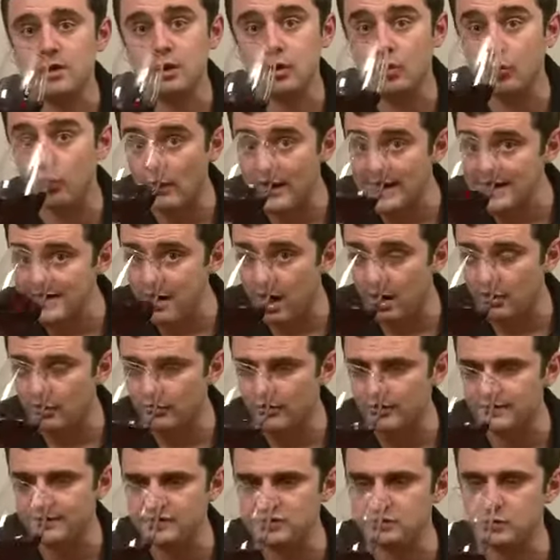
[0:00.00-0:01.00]
Great
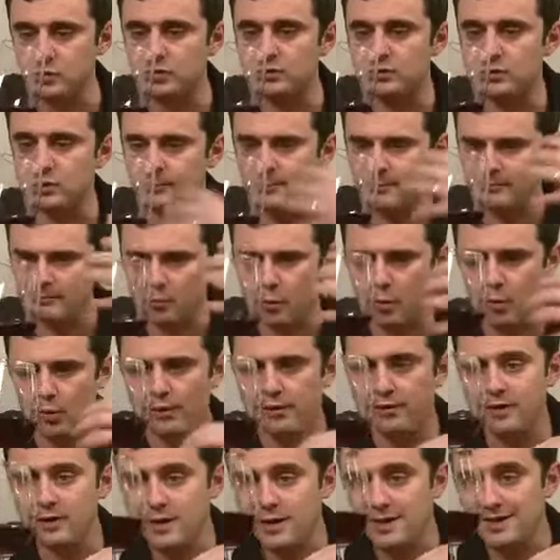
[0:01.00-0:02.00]
color on this one, a little bit
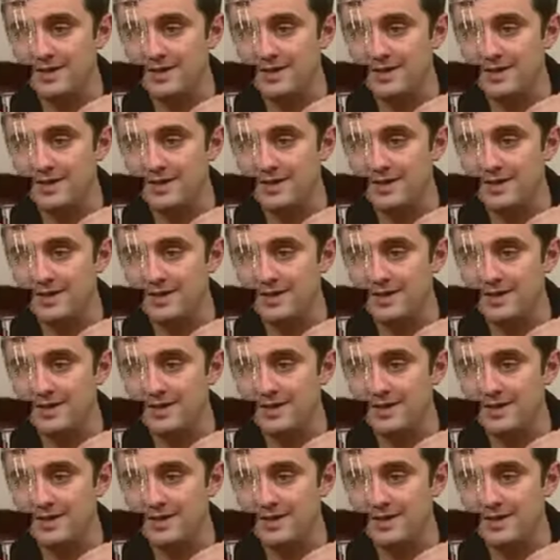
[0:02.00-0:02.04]
more,